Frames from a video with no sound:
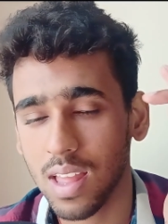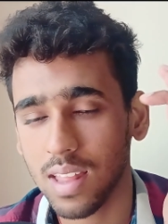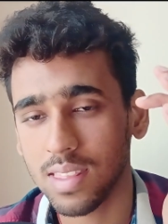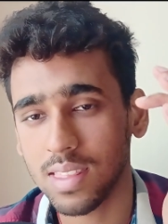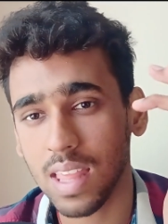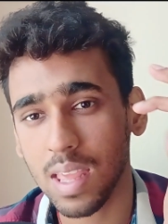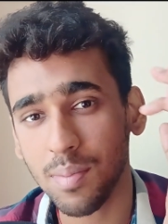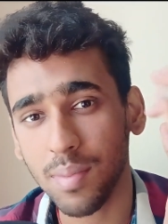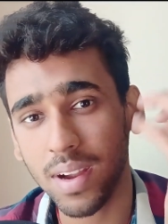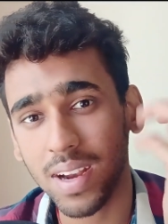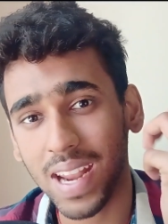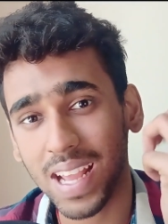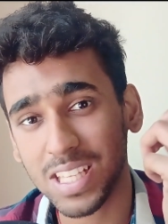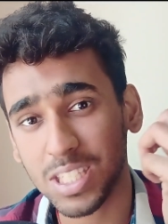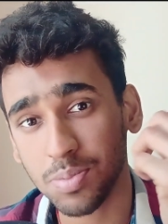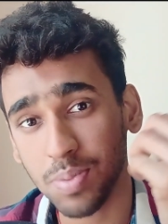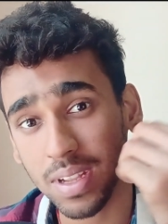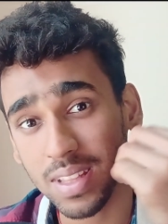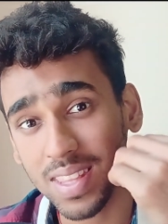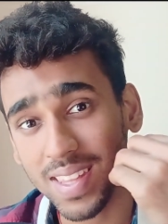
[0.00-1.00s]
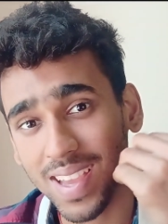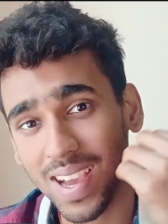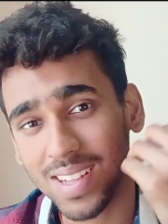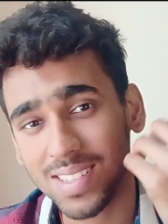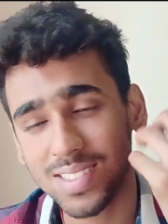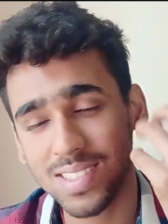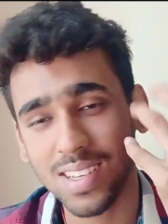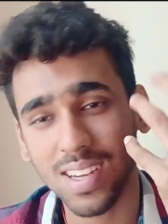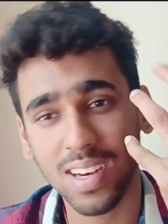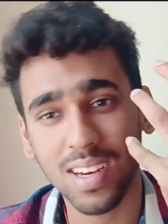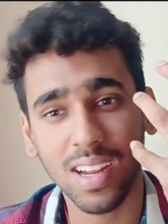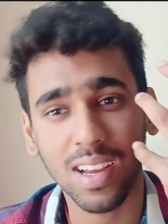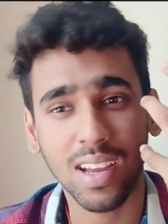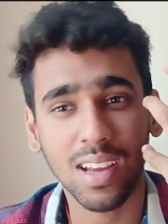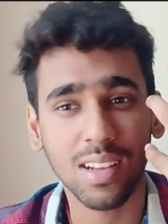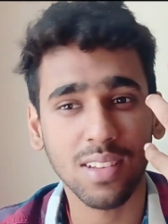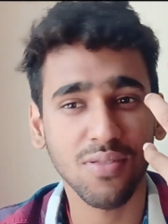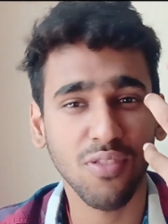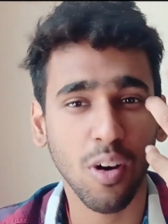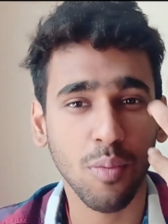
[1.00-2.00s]
they might expect the answer in the
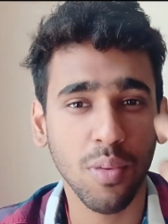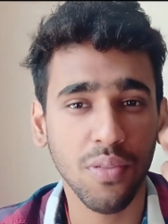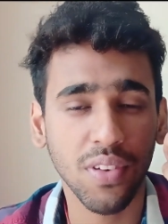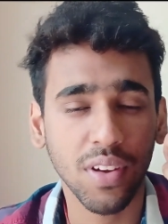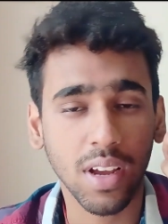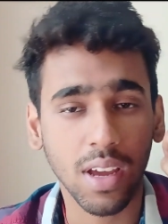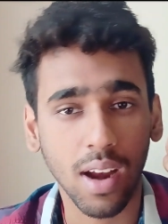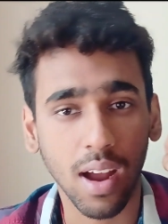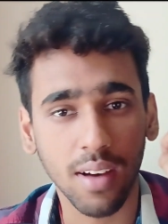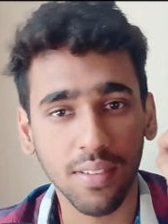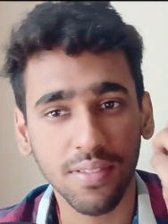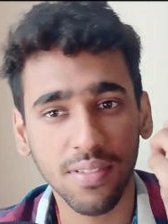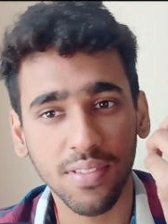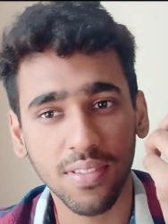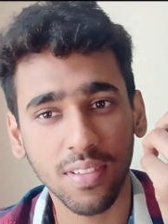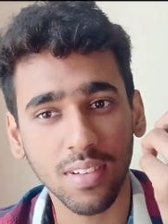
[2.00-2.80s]
form of a graph.